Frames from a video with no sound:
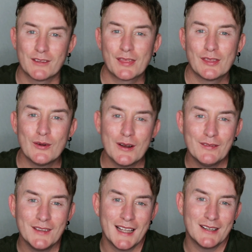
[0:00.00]
the thought
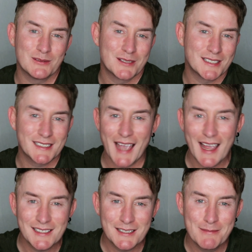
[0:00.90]
of needles
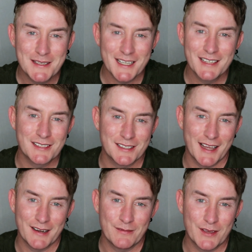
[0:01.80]
scares the bejesus out of